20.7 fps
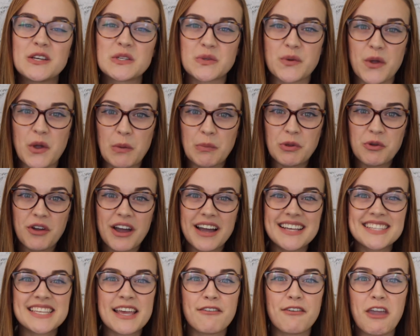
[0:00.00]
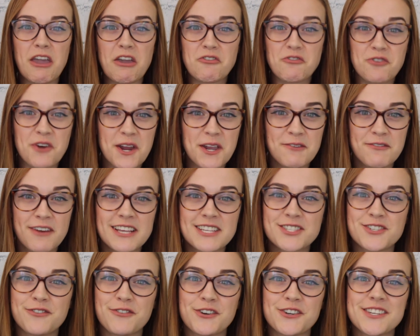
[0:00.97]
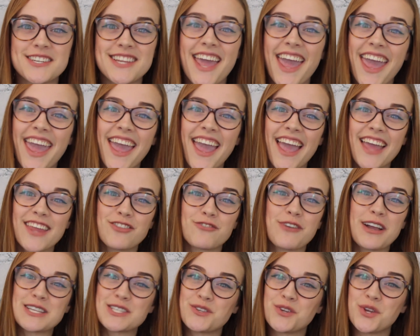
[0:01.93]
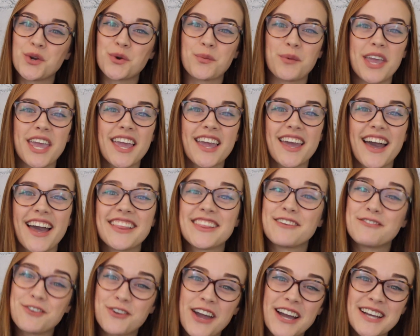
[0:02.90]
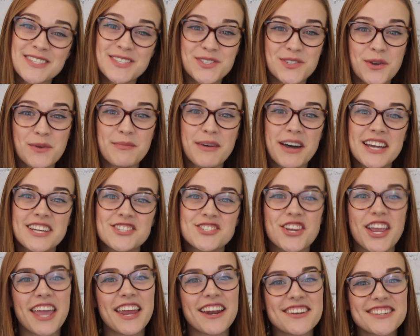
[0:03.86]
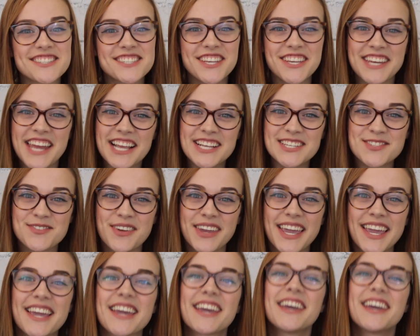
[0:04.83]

So I hope you guys have a great rest of your day and the rest of your week. I love you guys so much, and I'll see you next week.